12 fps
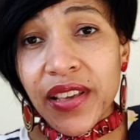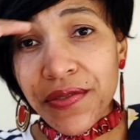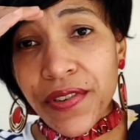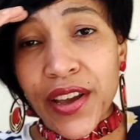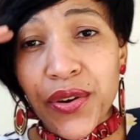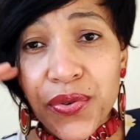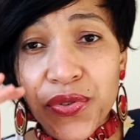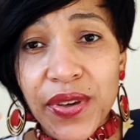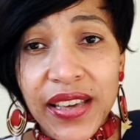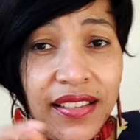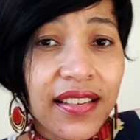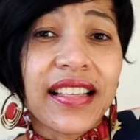whenever I go
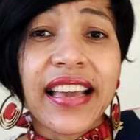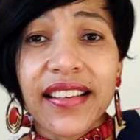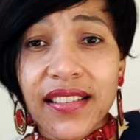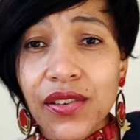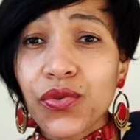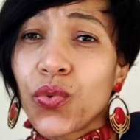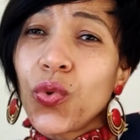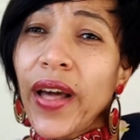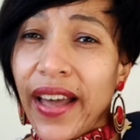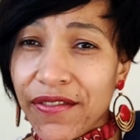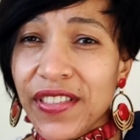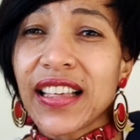to Italy, I still will
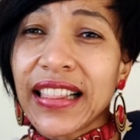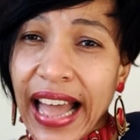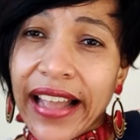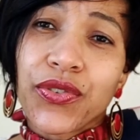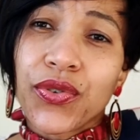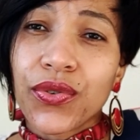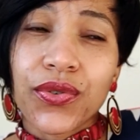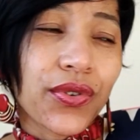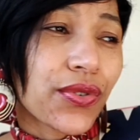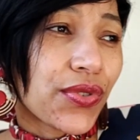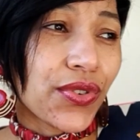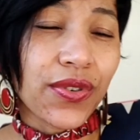have gelato because,